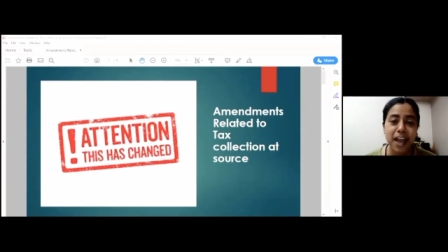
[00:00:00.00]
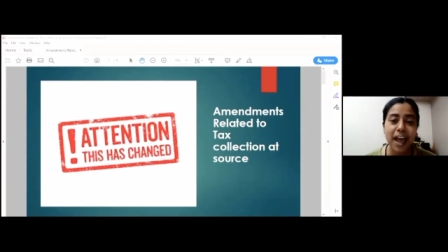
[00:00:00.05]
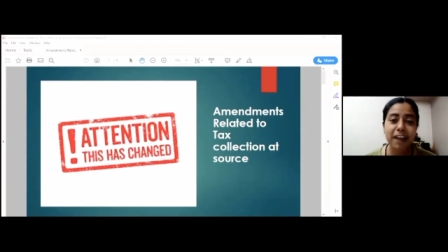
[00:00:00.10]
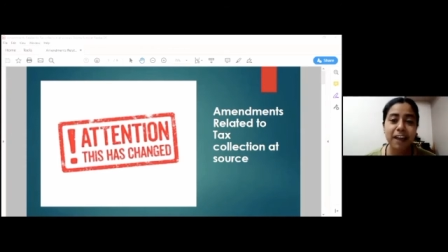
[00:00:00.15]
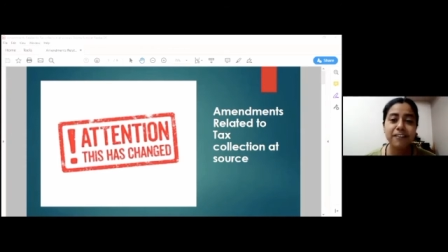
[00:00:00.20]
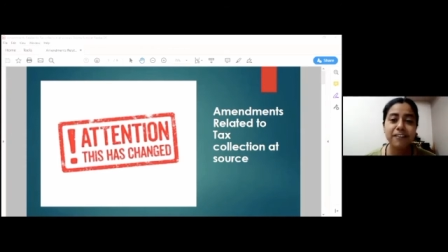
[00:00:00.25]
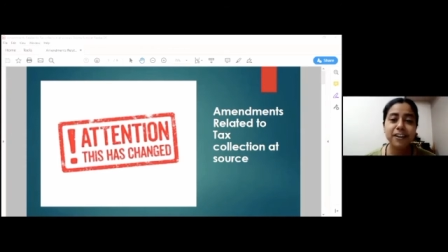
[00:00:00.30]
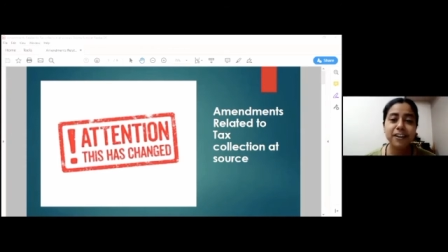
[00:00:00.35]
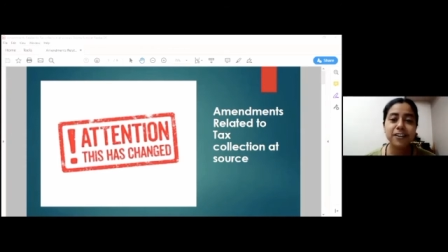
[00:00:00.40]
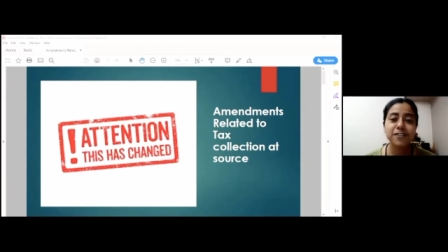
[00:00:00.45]

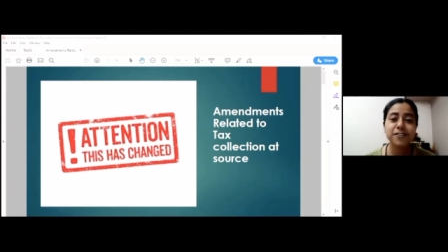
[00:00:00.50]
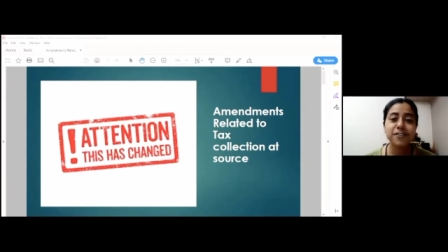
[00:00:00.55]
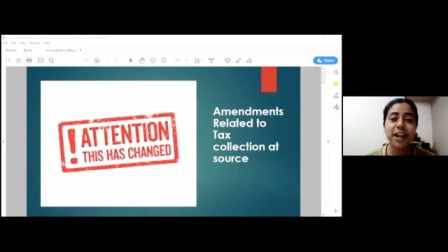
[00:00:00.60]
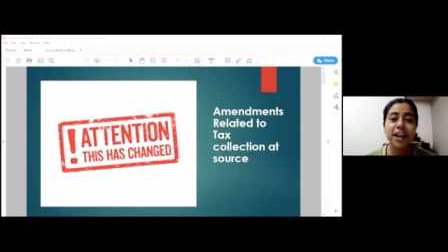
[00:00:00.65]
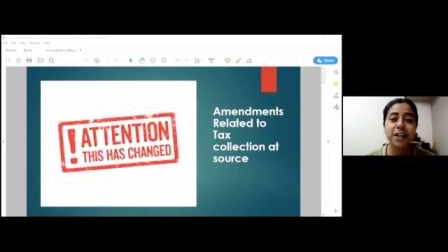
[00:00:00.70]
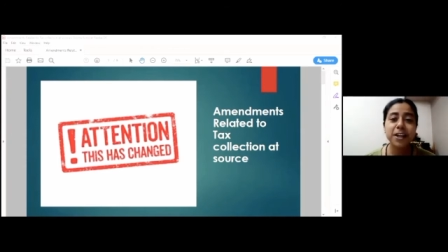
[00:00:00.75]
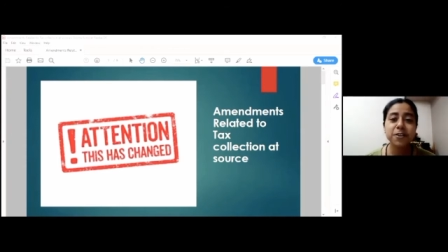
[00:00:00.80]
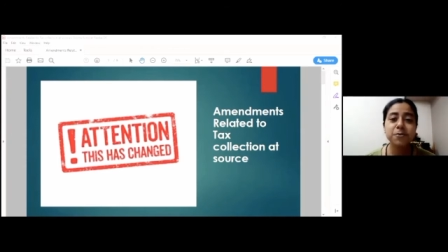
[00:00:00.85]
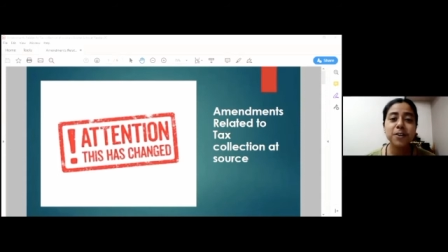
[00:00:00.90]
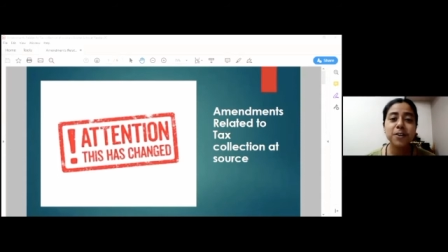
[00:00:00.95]
I will
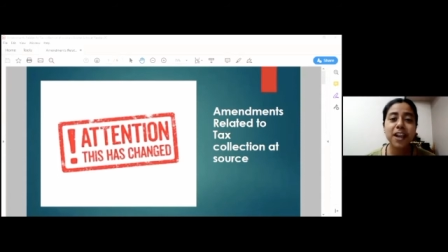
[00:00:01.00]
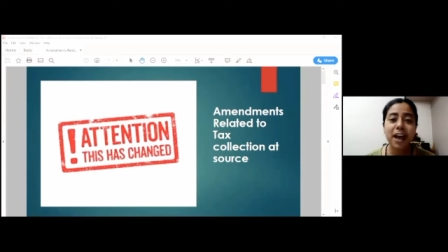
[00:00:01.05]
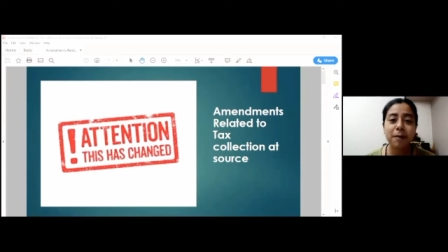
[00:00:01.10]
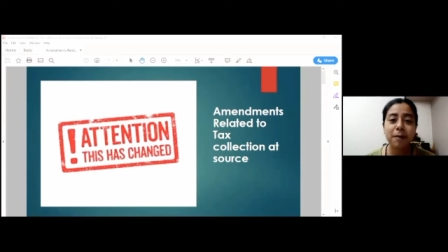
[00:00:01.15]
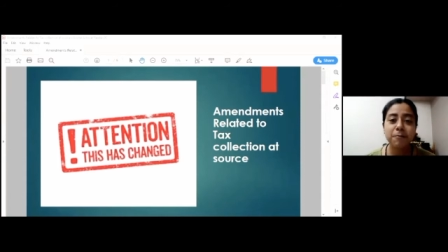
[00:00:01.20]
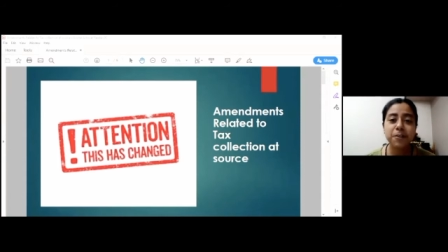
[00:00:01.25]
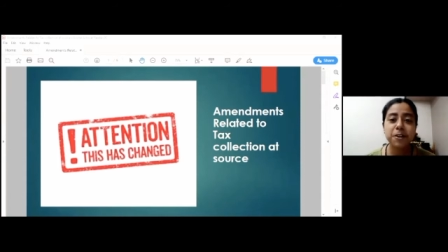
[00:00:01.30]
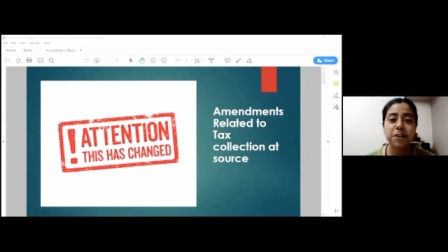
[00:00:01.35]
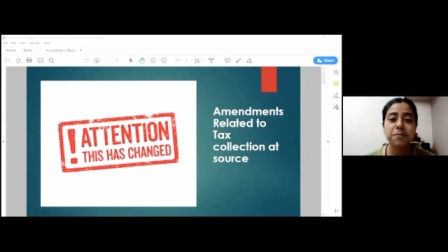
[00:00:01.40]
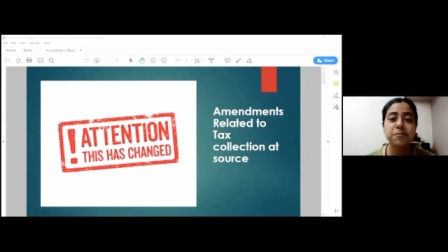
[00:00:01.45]
try to
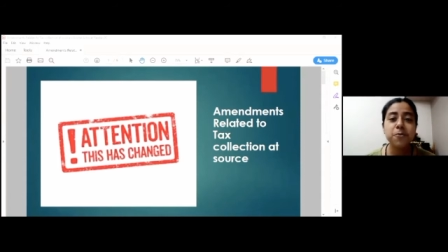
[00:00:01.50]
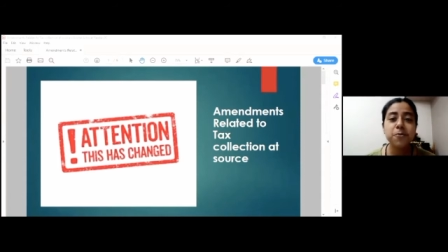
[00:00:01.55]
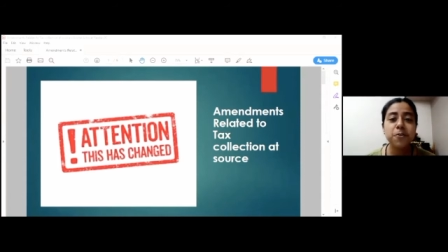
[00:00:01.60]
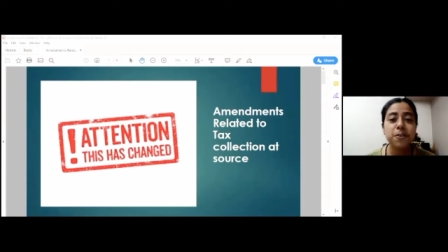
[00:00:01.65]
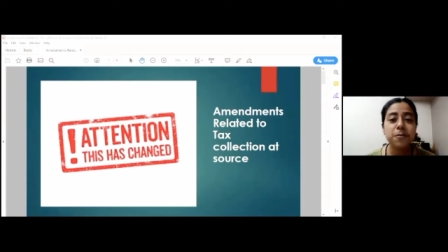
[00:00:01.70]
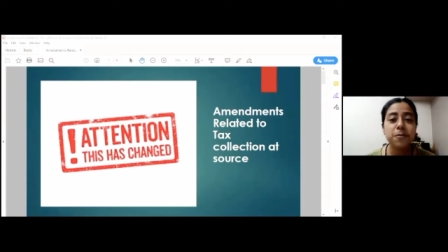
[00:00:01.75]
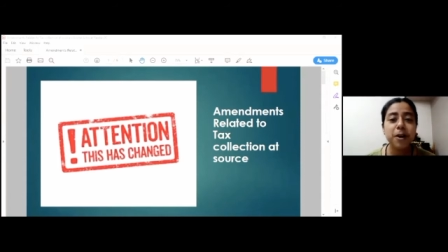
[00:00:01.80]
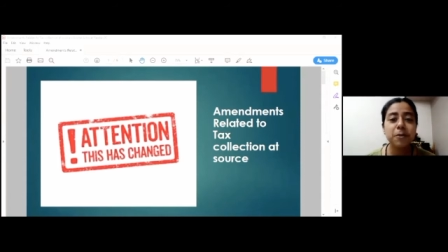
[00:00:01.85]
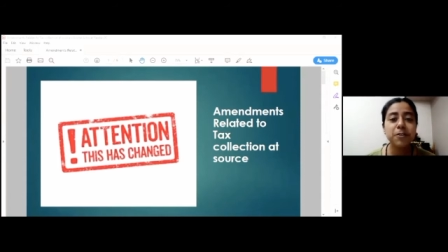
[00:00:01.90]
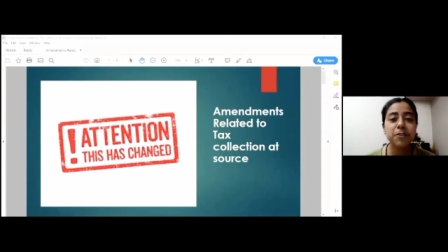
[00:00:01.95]
elaborate
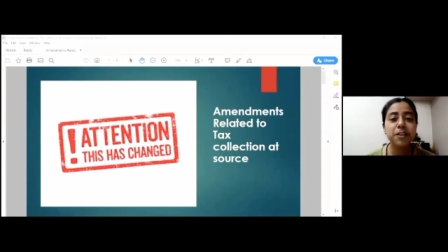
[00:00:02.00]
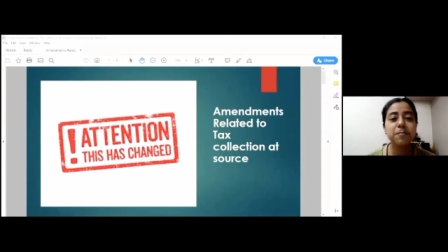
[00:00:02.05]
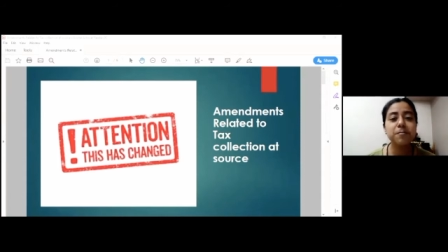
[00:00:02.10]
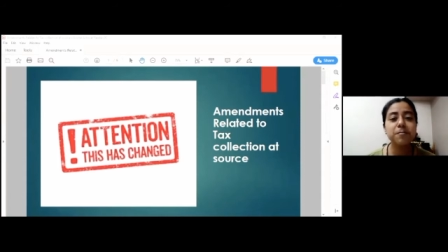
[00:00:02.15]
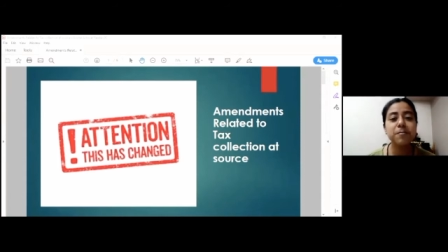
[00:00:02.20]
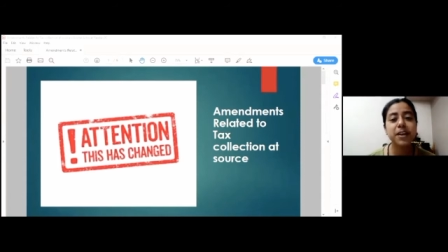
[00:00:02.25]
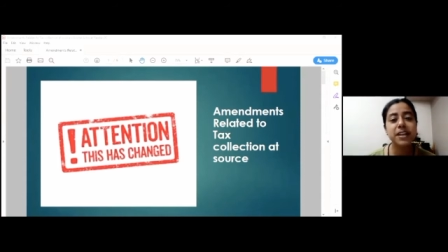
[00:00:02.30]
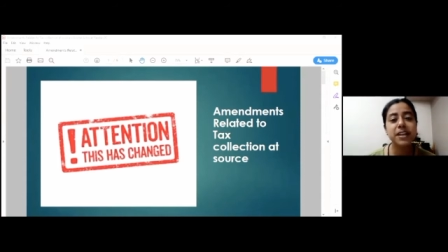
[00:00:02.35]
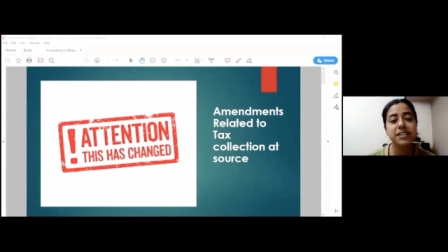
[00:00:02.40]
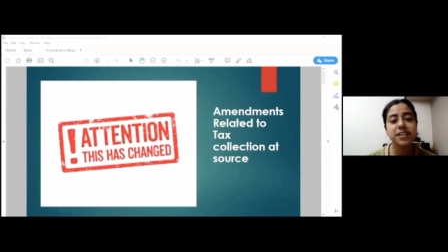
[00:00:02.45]
more about the
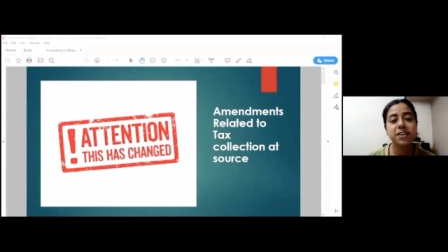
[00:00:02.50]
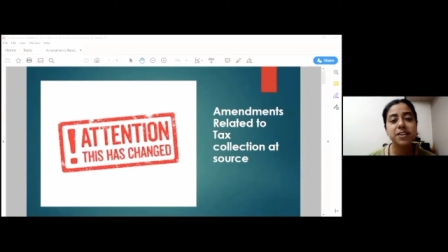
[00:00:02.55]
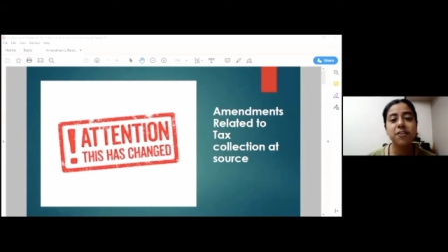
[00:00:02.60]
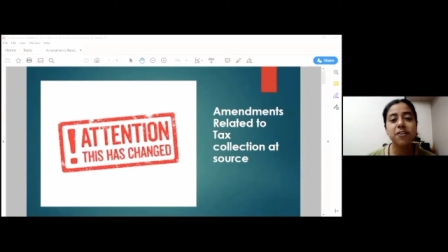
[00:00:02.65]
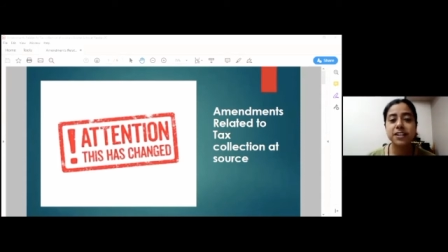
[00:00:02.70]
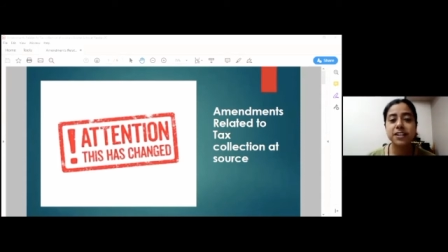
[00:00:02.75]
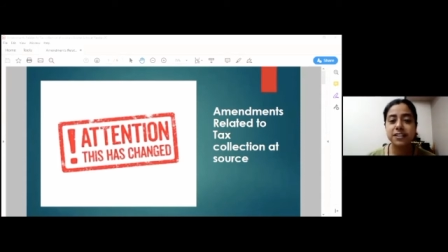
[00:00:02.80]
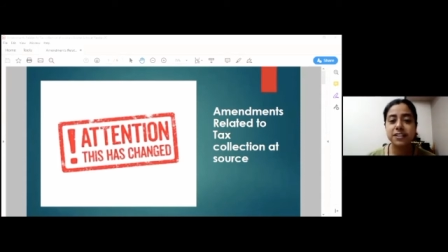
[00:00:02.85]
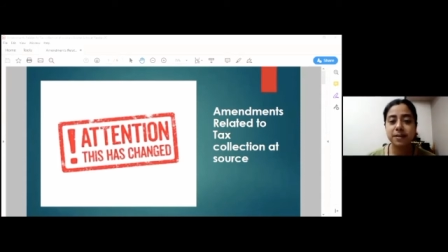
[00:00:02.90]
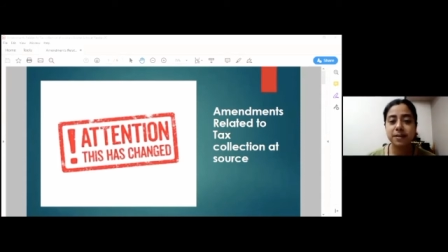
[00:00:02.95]
basic
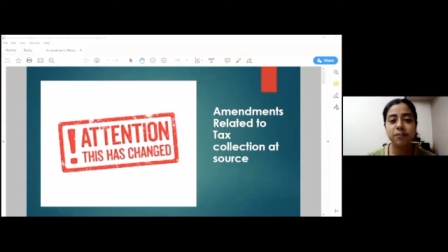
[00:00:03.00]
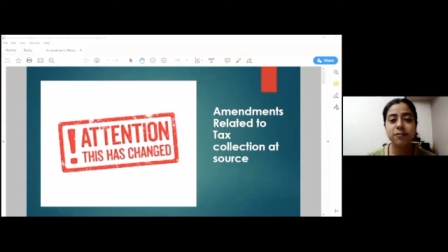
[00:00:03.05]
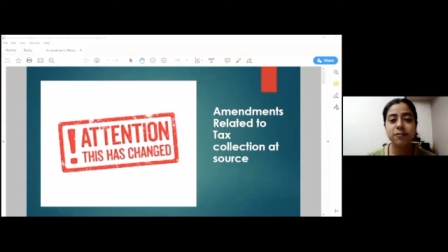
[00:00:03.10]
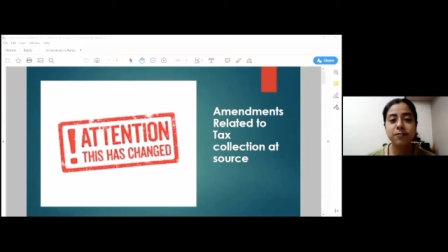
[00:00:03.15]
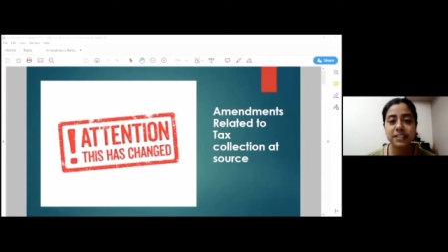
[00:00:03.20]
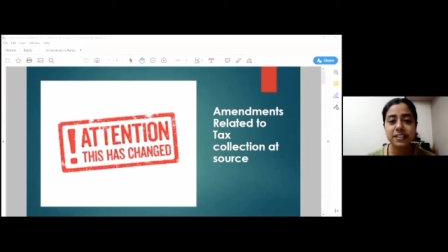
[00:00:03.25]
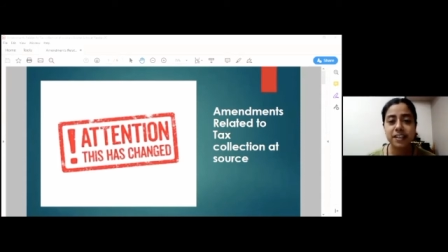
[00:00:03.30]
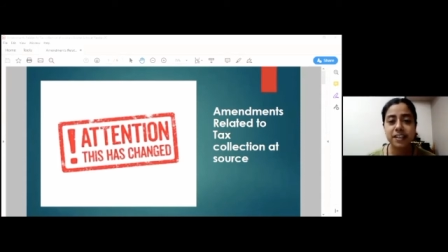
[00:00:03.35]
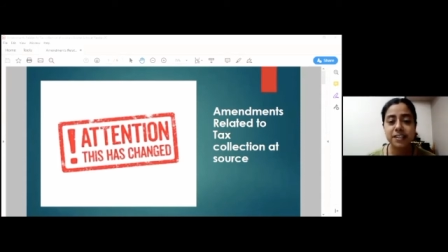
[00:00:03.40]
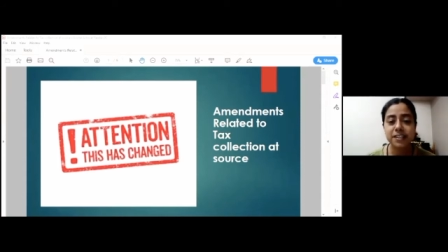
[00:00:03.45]
concept of
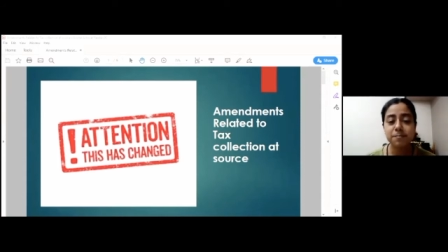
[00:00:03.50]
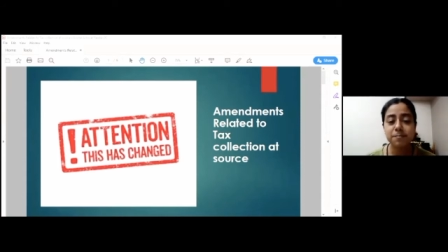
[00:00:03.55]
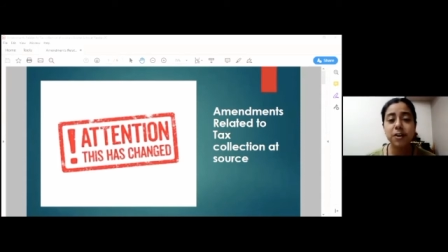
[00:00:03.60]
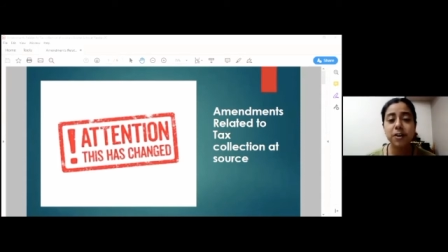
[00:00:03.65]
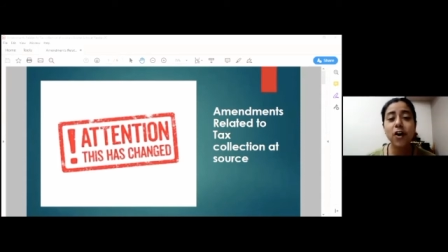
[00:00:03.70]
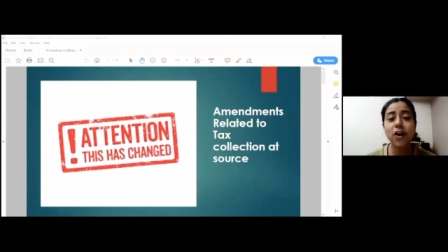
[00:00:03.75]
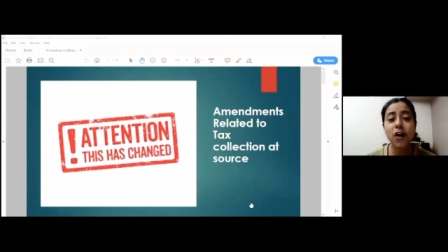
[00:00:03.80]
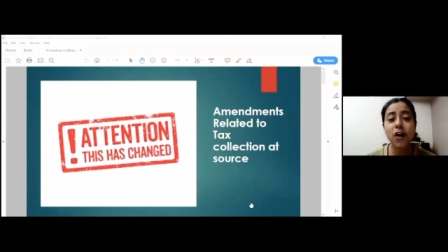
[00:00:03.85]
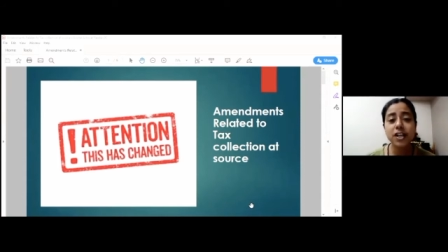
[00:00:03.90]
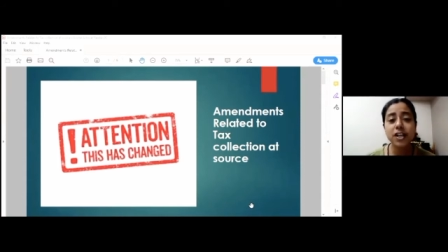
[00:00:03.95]
TCS
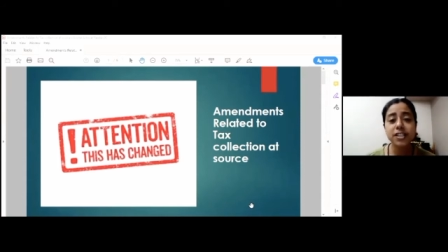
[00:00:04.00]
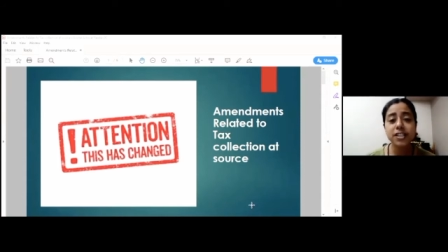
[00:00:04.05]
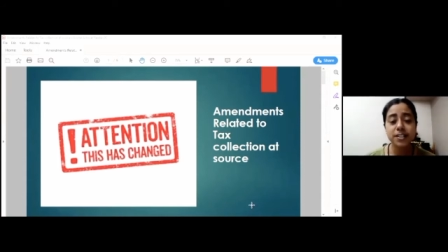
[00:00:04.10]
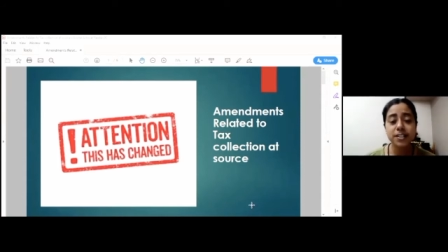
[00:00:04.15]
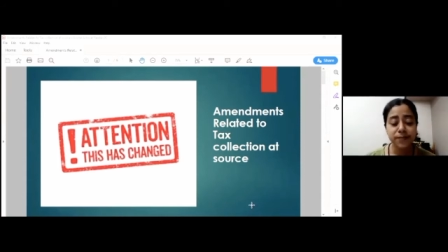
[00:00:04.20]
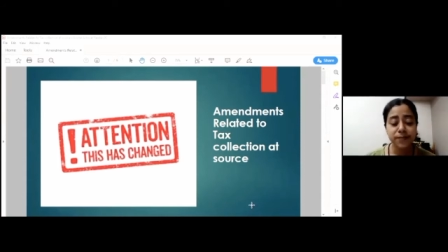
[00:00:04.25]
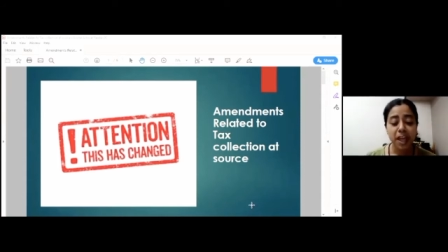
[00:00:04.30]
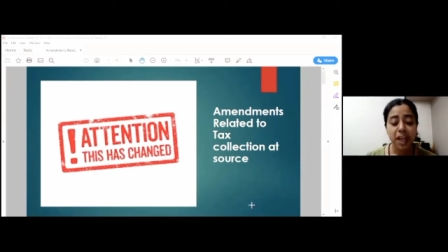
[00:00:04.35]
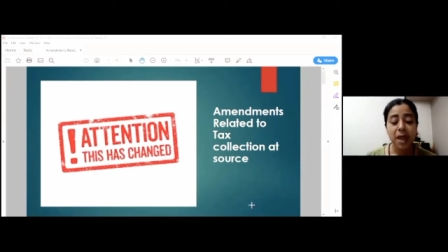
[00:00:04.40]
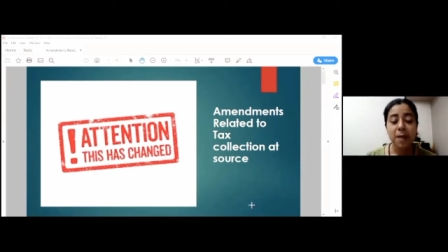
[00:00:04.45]
because